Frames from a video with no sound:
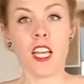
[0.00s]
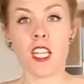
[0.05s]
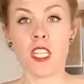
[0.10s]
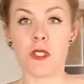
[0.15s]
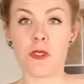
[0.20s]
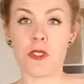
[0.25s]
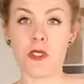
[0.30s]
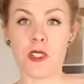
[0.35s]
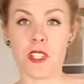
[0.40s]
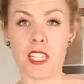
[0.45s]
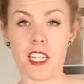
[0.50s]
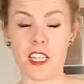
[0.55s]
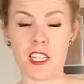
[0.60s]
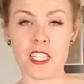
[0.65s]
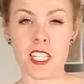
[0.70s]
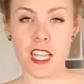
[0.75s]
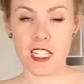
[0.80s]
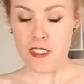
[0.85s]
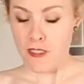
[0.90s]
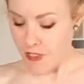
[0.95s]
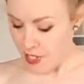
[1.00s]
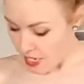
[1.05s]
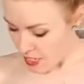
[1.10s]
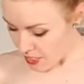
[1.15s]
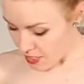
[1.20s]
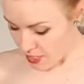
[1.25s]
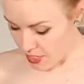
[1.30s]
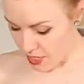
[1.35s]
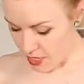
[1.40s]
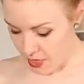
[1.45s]
So we're doing another test
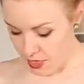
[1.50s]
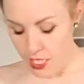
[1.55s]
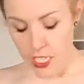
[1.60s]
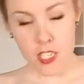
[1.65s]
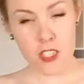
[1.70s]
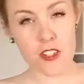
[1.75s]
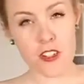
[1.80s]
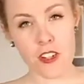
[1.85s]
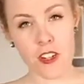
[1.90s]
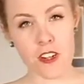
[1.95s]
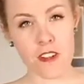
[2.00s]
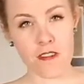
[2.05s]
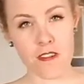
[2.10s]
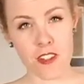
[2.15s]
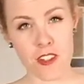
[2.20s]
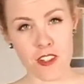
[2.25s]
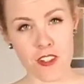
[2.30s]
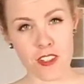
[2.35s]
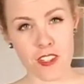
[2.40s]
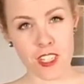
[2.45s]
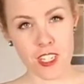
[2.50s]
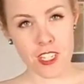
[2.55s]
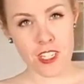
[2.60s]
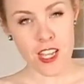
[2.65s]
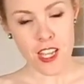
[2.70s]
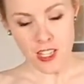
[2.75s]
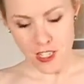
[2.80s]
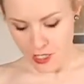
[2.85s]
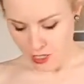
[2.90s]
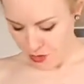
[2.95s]
fit. These are officially
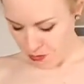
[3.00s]
done,